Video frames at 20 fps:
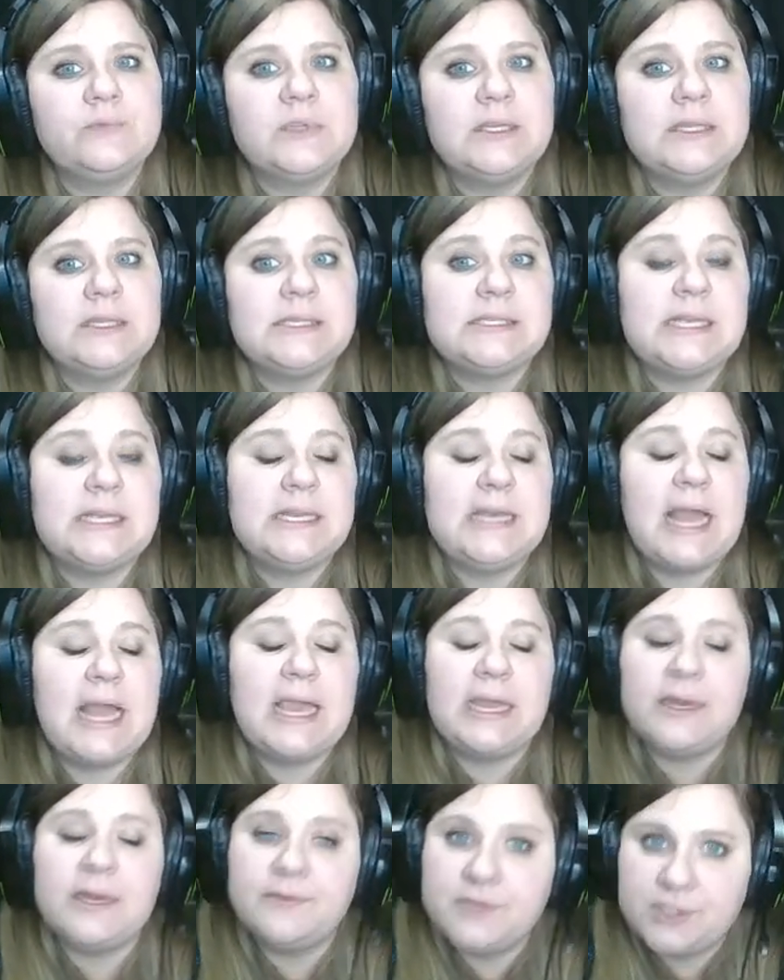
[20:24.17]
let's say,
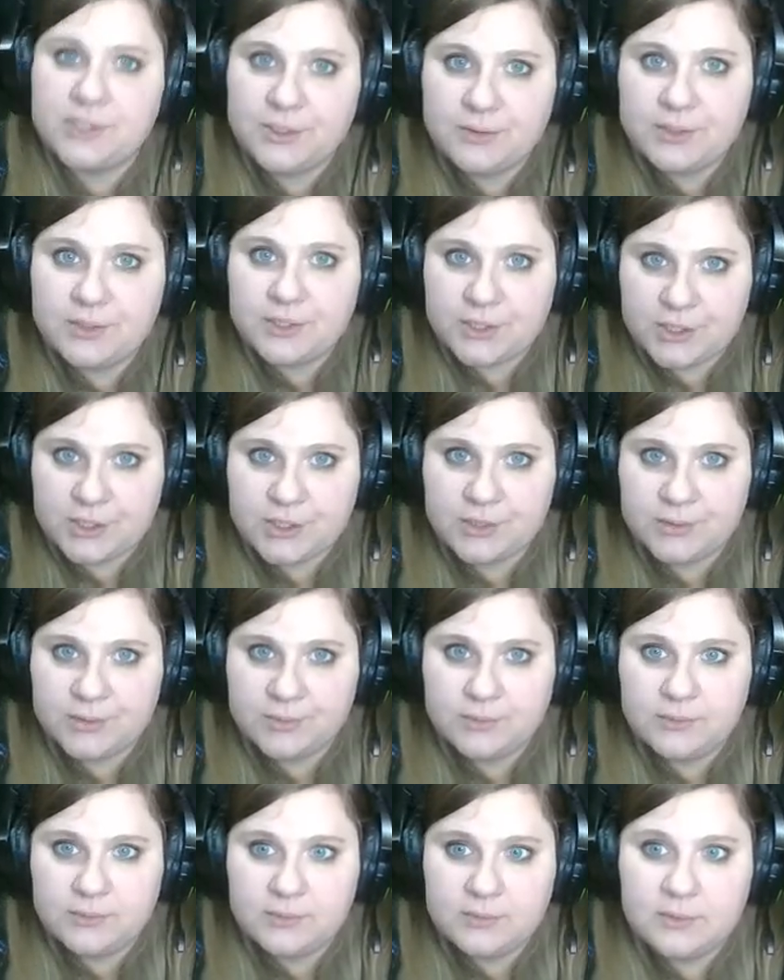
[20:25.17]
-2 to
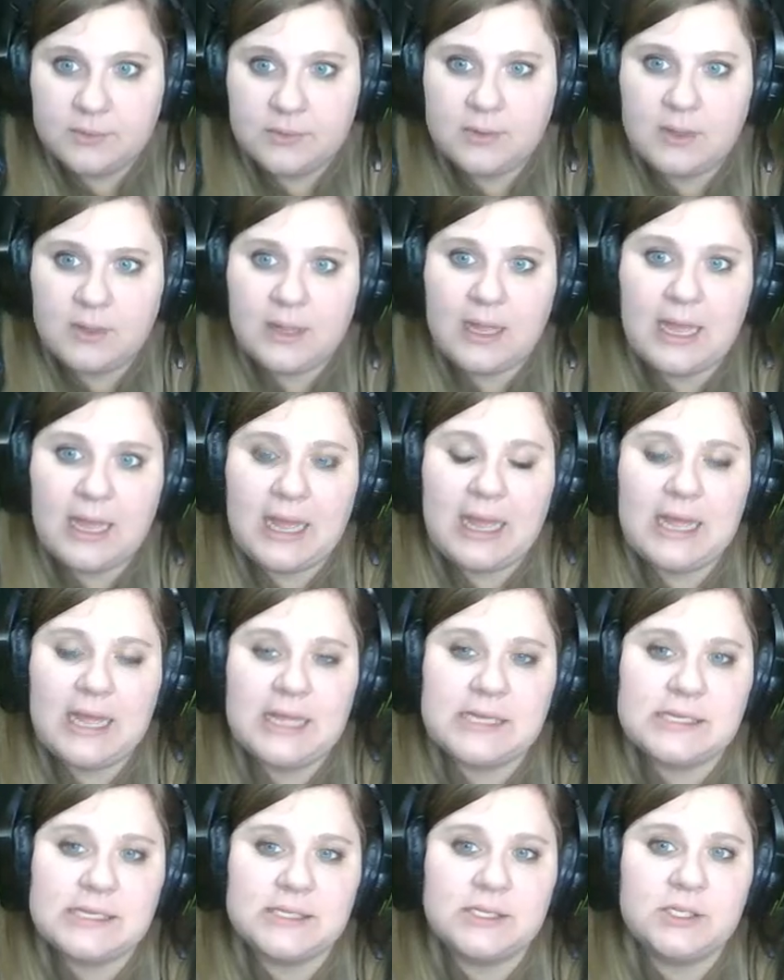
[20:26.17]
2
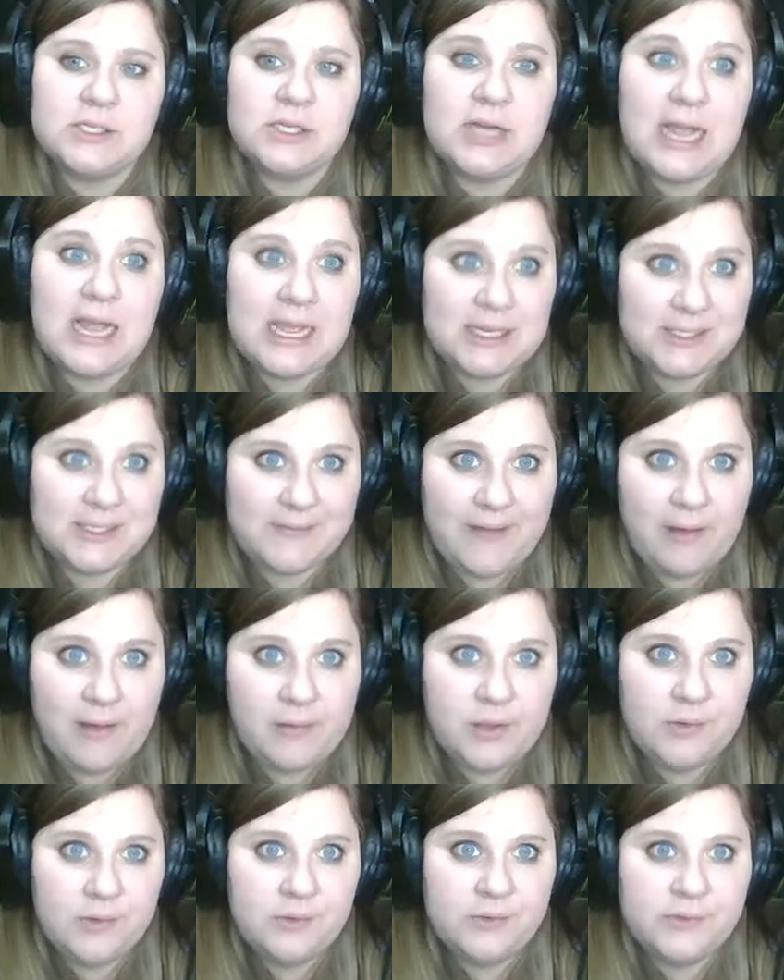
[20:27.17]
as your x
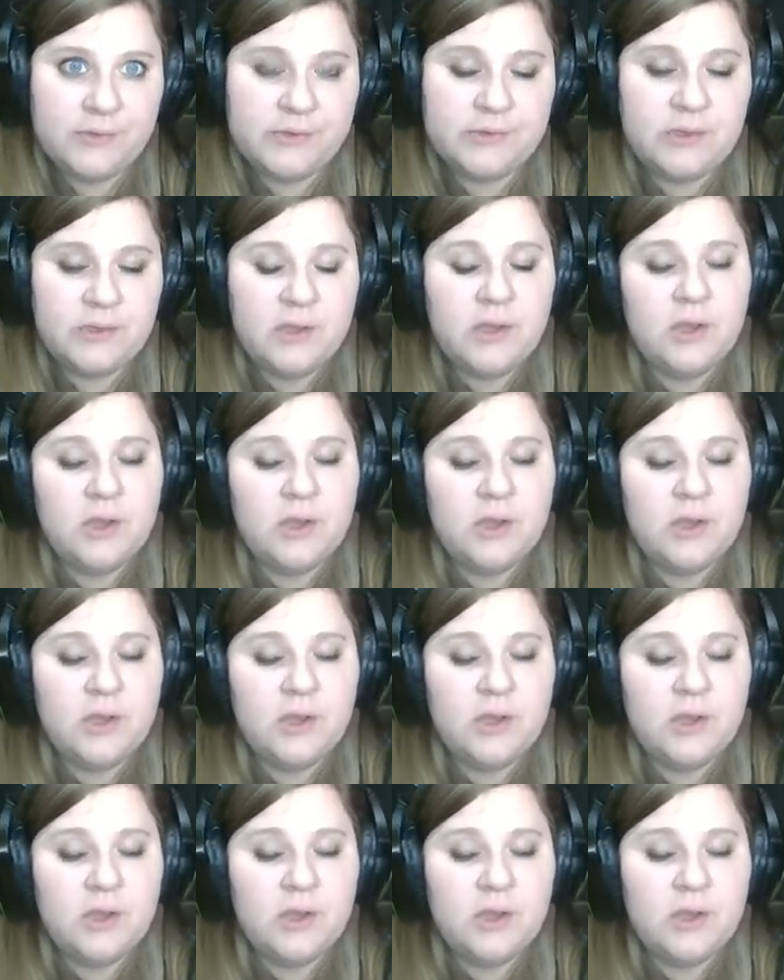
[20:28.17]
values.